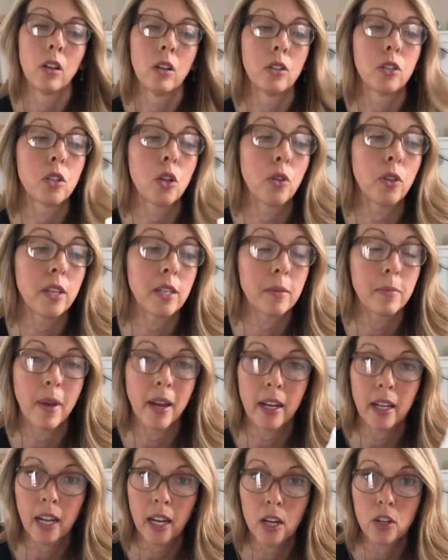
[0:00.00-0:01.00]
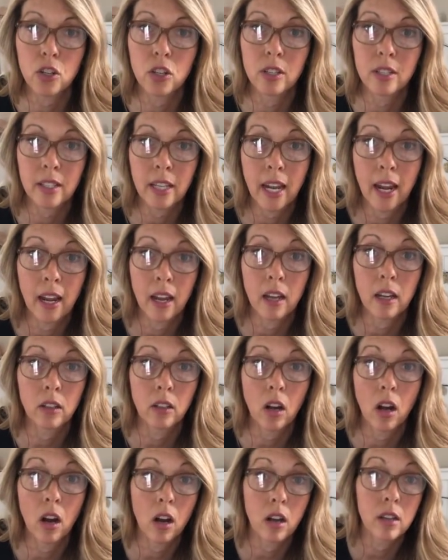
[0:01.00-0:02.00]
So these medications can
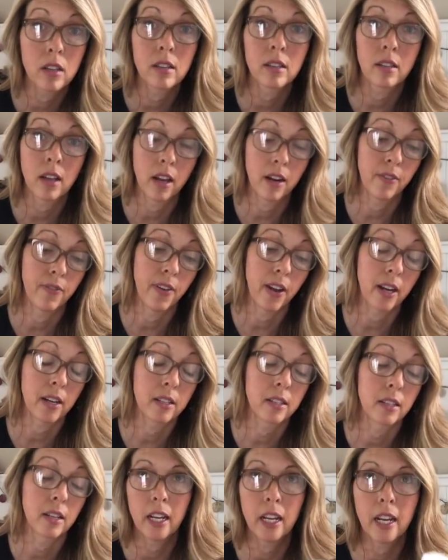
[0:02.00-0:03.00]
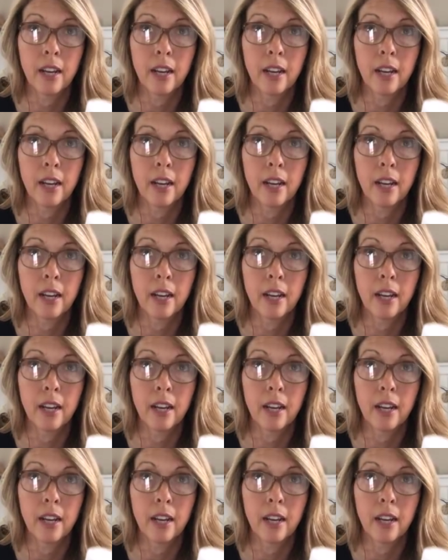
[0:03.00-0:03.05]
cause side effects.